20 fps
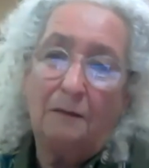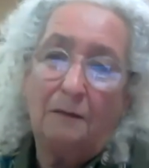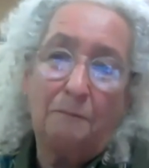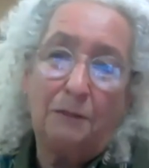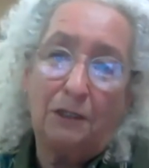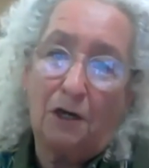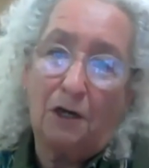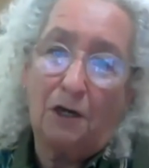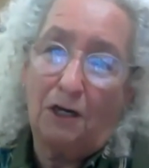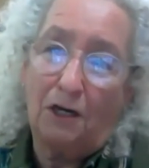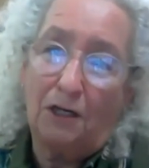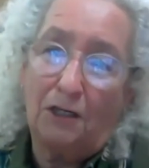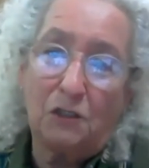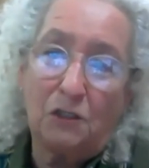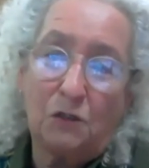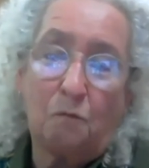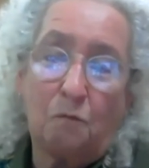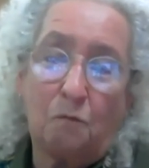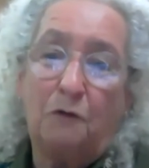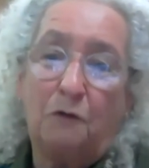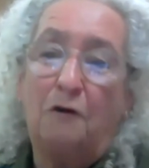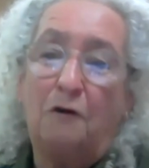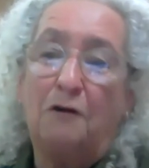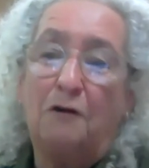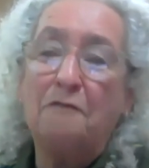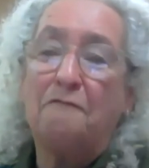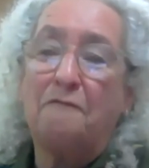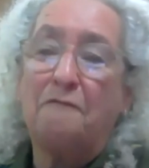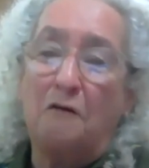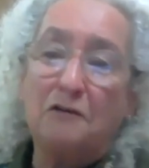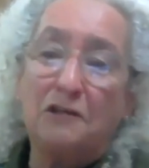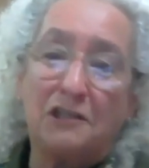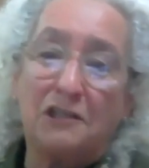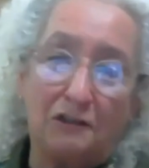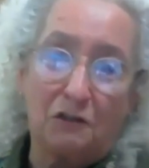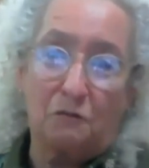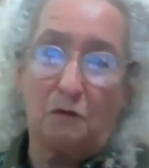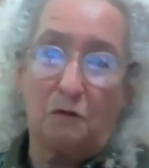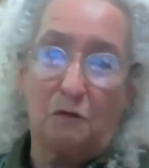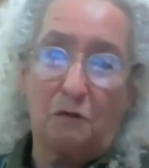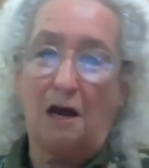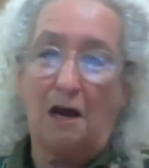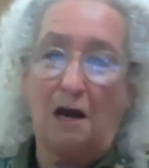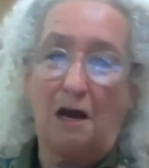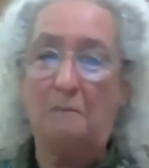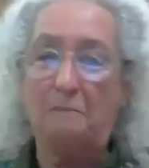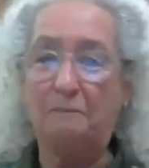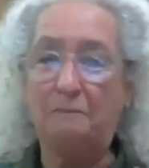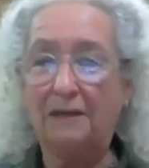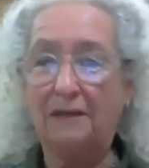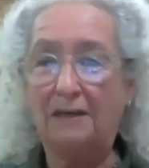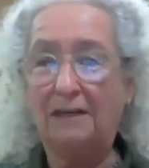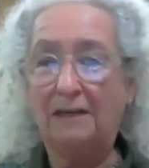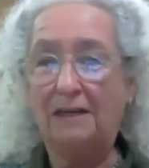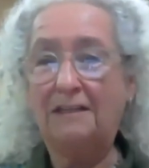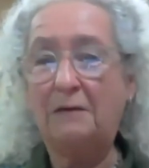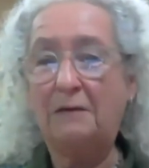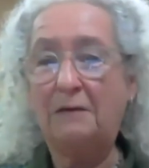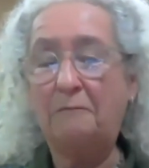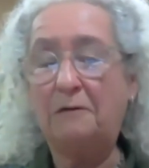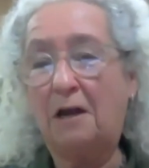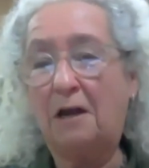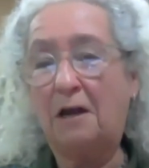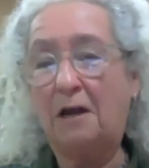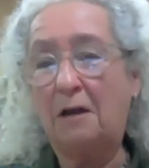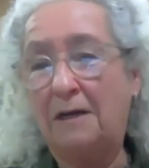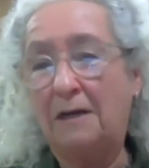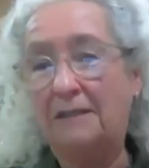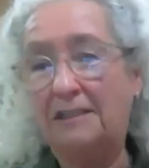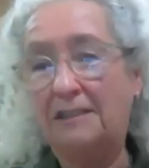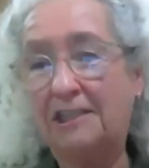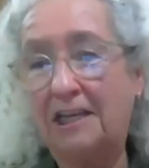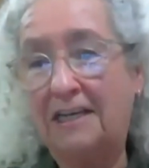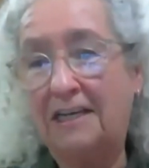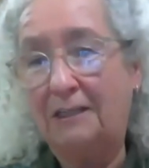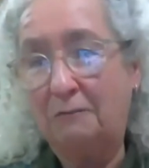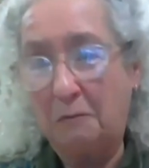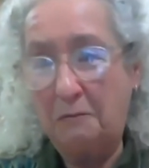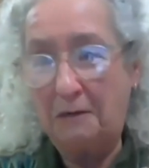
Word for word: because when all the folk singers would come, they would come on Sundays.